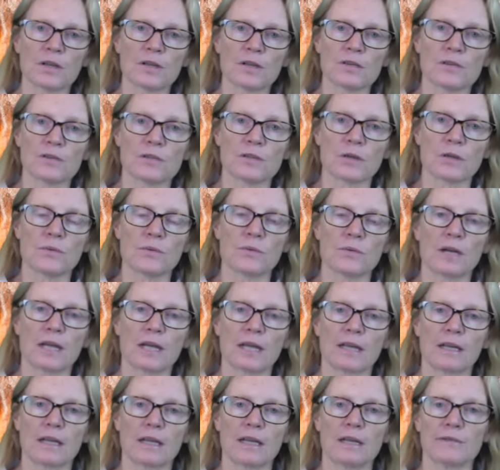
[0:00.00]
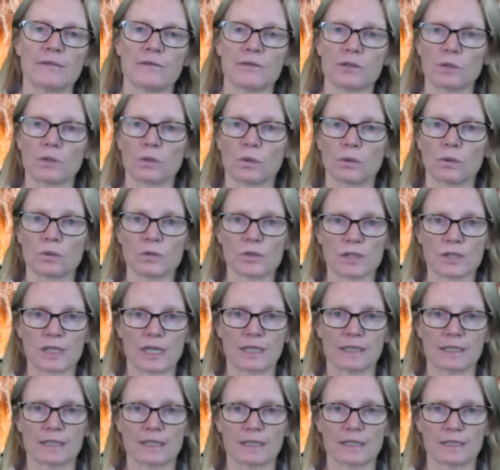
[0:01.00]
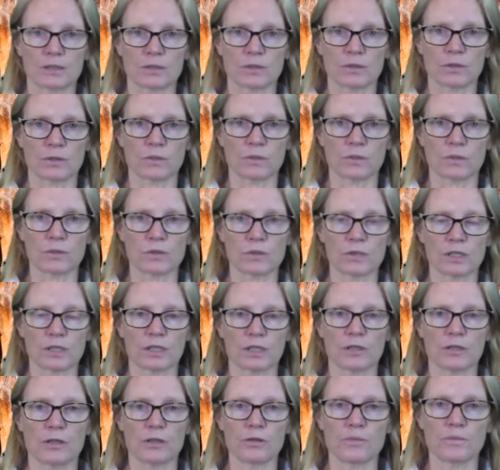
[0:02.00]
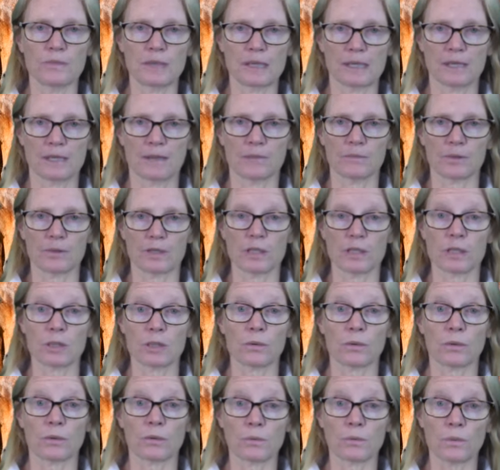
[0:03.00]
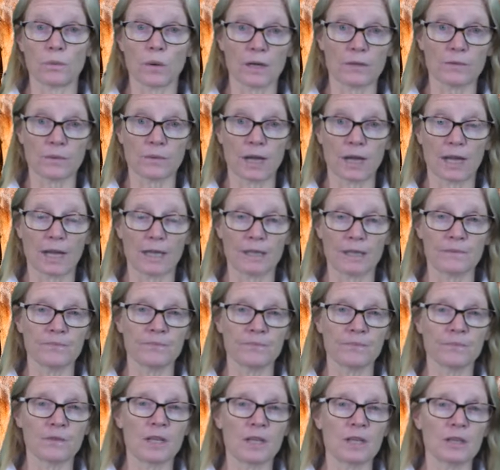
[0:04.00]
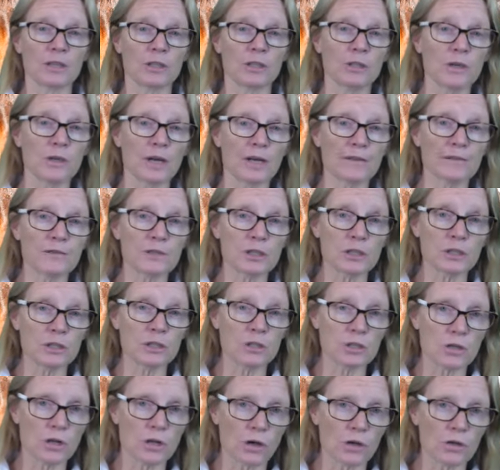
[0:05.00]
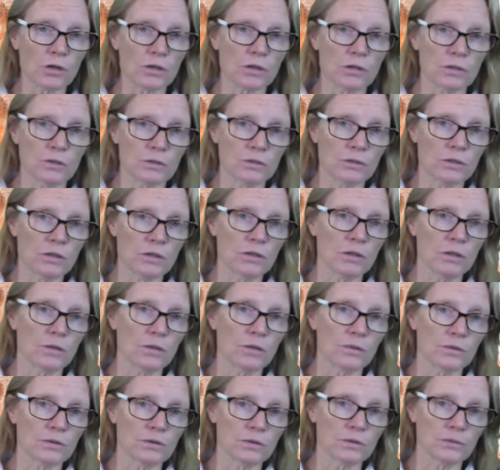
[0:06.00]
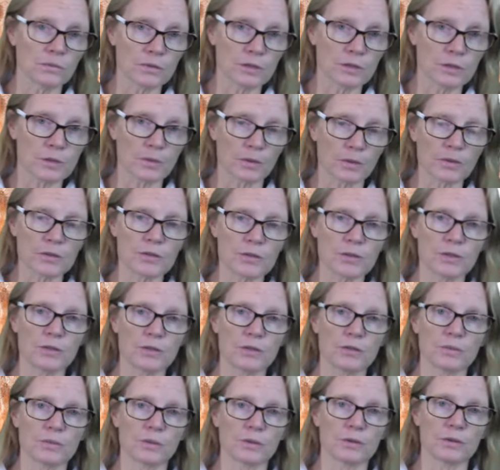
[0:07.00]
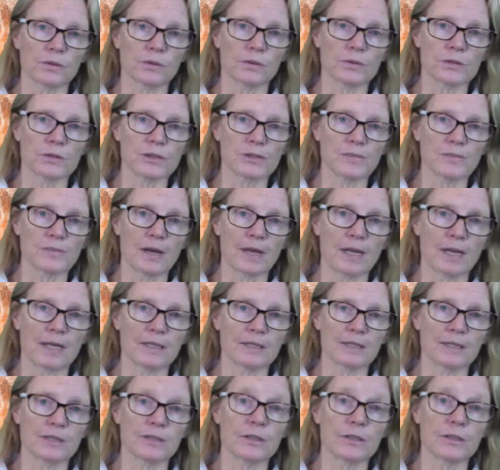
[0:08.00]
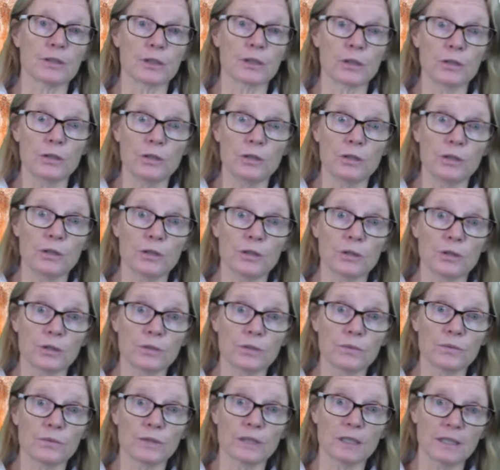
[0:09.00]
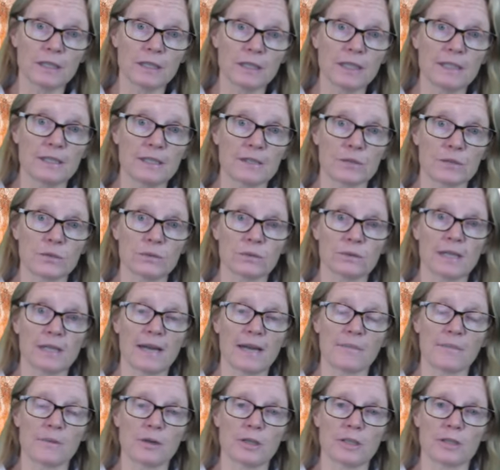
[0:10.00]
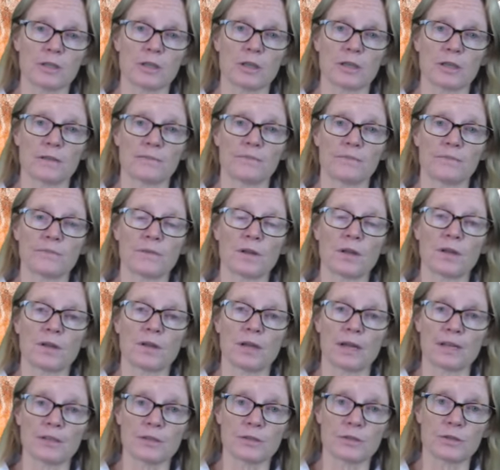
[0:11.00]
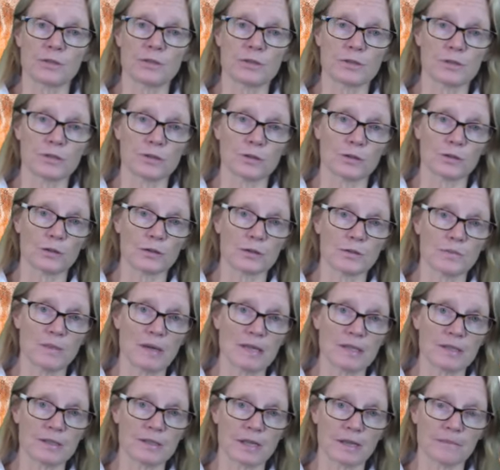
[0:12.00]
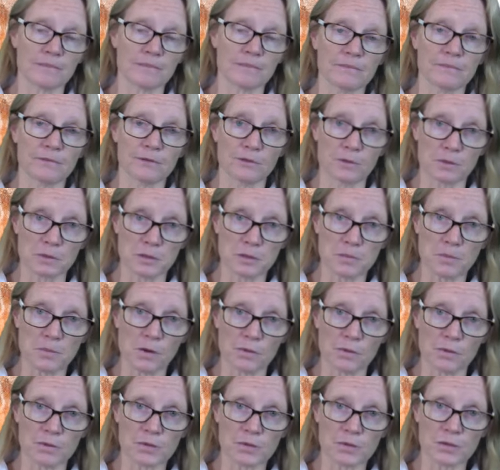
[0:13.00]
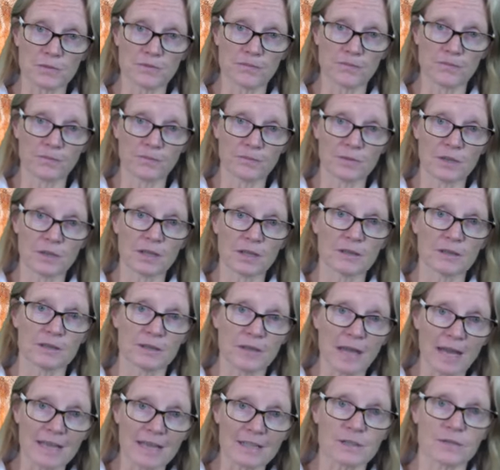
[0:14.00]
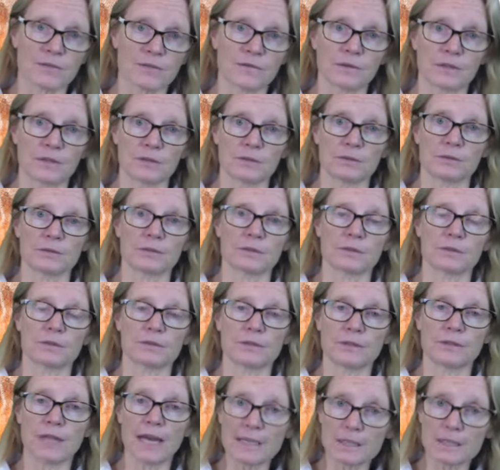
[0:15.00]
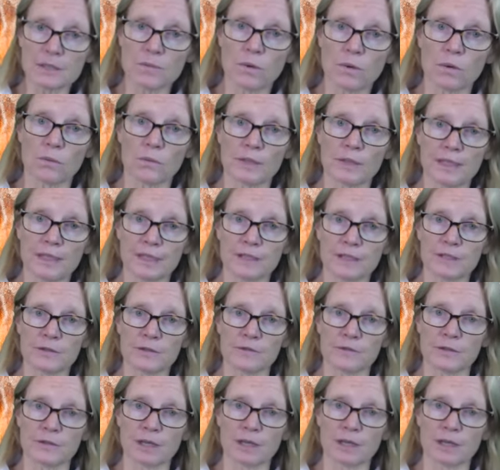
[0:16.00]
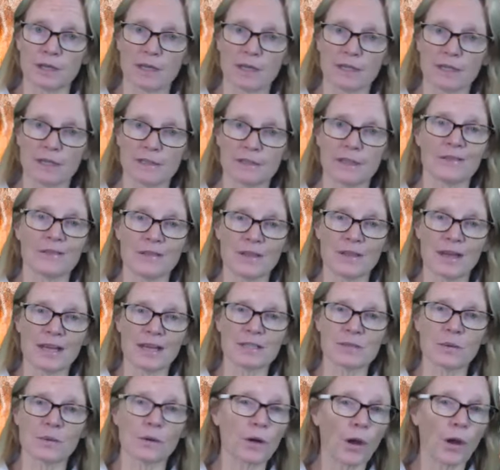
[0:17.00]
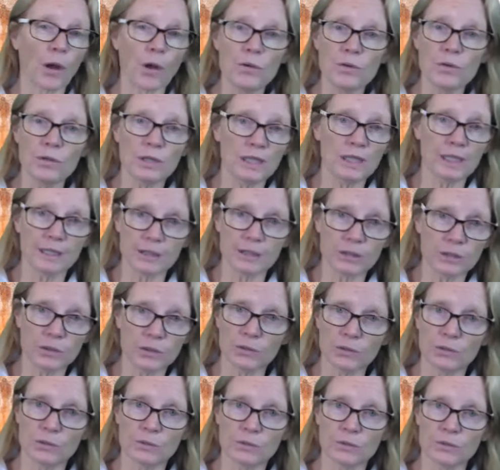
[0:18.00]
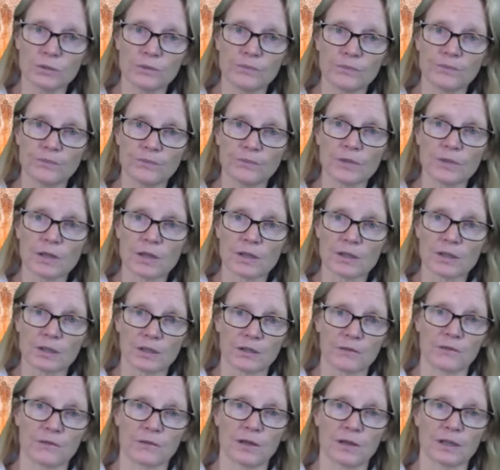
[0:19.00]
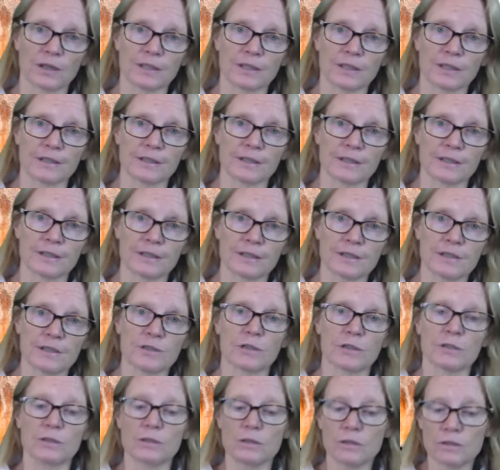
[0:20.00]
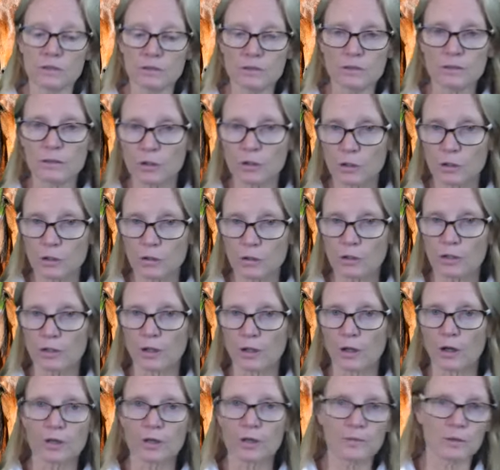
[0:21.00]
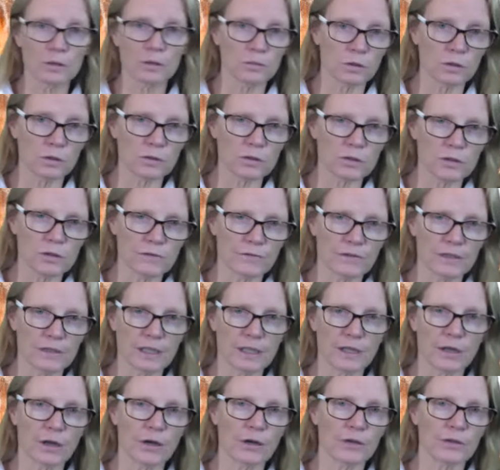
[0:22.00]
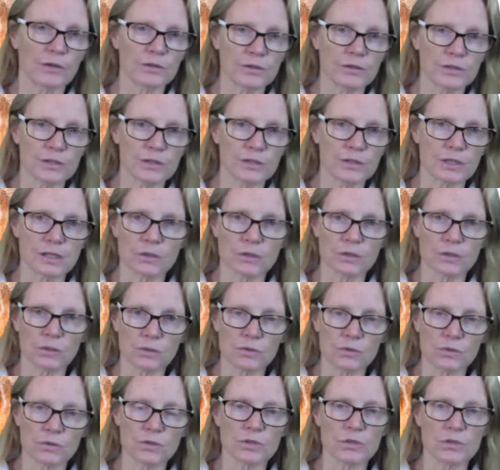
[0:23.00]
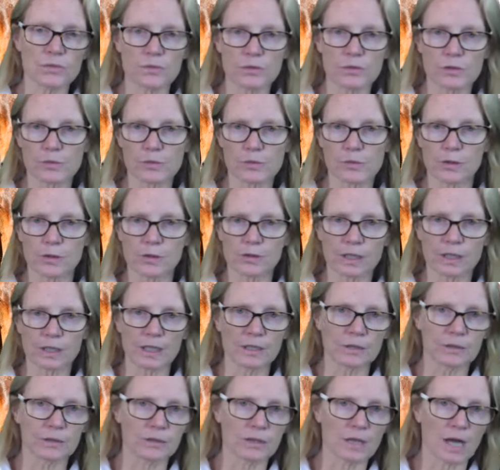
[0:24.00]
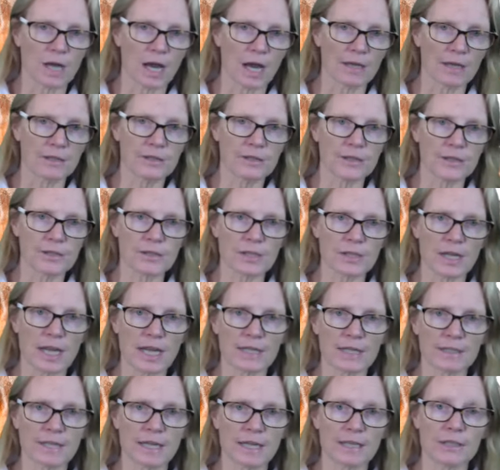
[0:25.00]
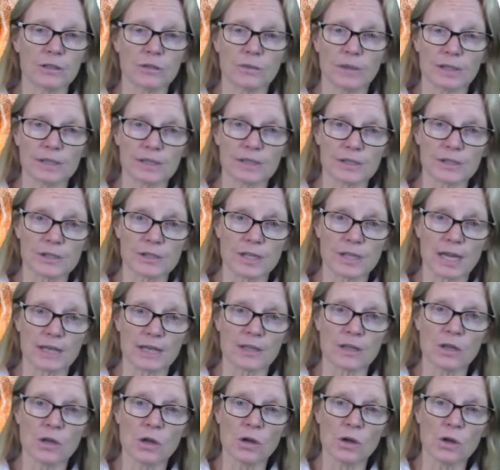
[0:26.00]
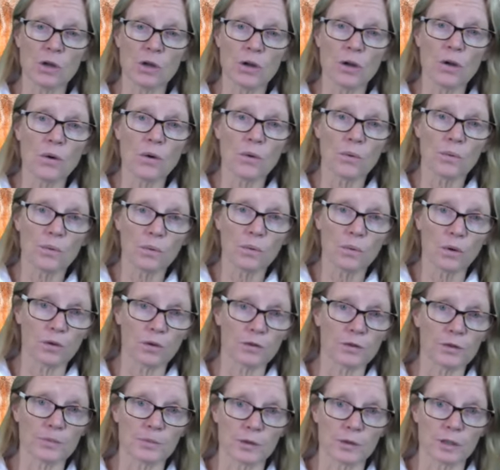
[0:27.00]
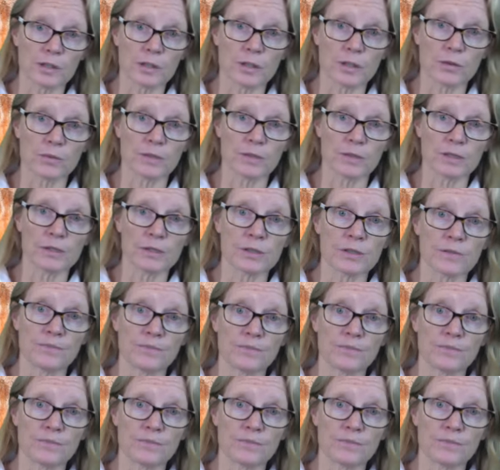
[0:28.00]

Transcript: So if you're standing next to the horse and you pick up pressure on one rein, you have to know the response that you want the horse to make so that you can release all that pressure as soon as the horse makes that response. That's feel. That's what we need to find. And that's what only you can find. So you're at home, you watch the video, you see the horses responding, you understand that, you understand what the pressure is,